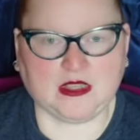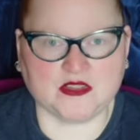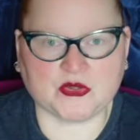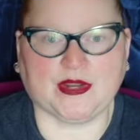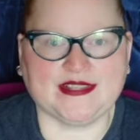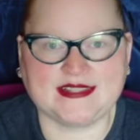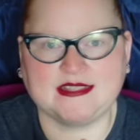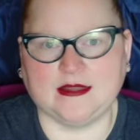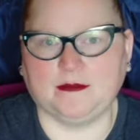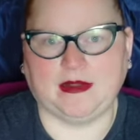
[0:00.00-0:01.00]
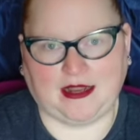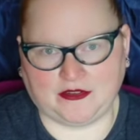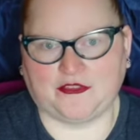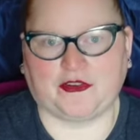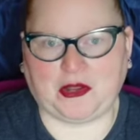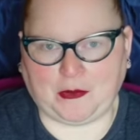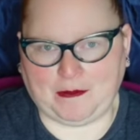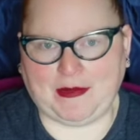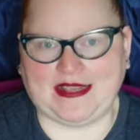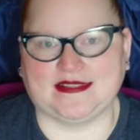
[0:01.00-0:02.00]
So I see them on a
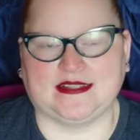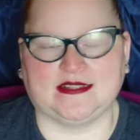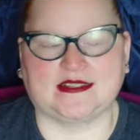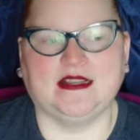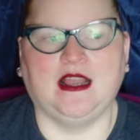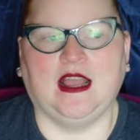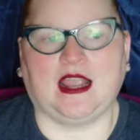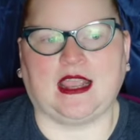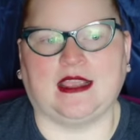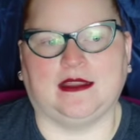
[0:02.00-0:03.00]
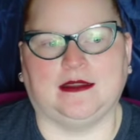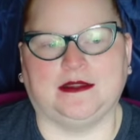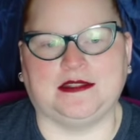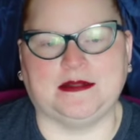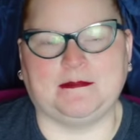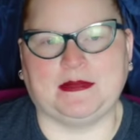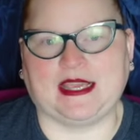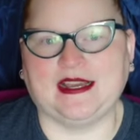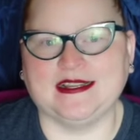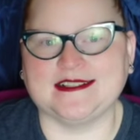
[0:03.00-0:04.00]
frequent basis. And
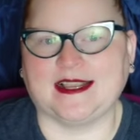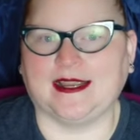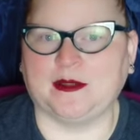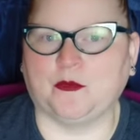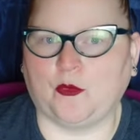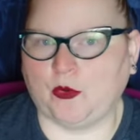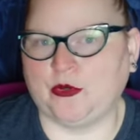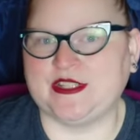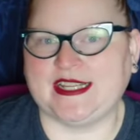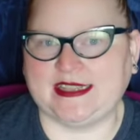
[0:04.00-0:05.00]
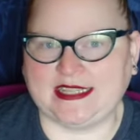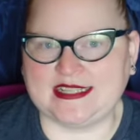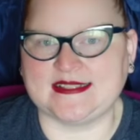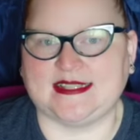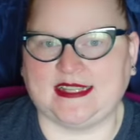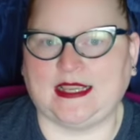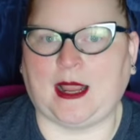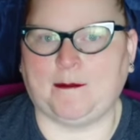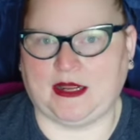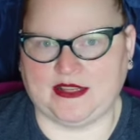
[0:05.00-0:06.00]
because I am routinely seeing
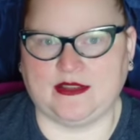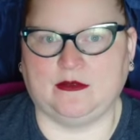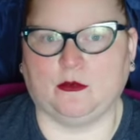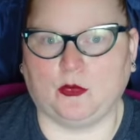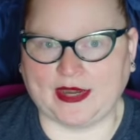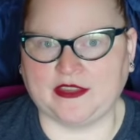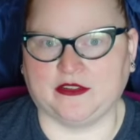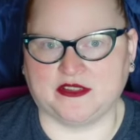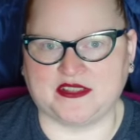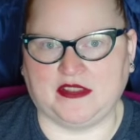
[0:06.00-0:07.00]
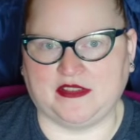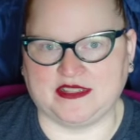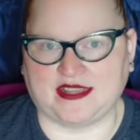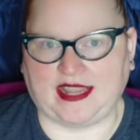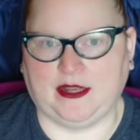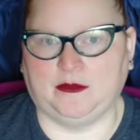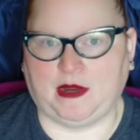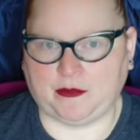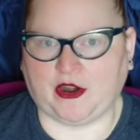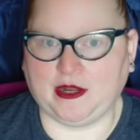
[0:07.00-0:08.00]
my regular savings account, my
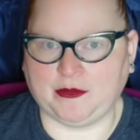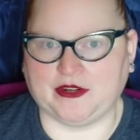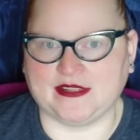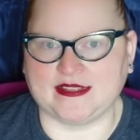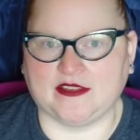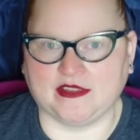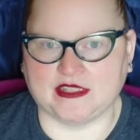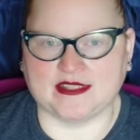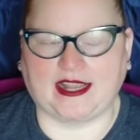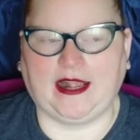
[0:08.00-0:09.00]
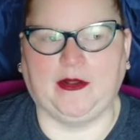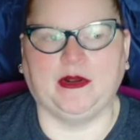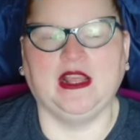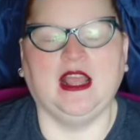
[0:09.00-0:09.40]
primary savings account,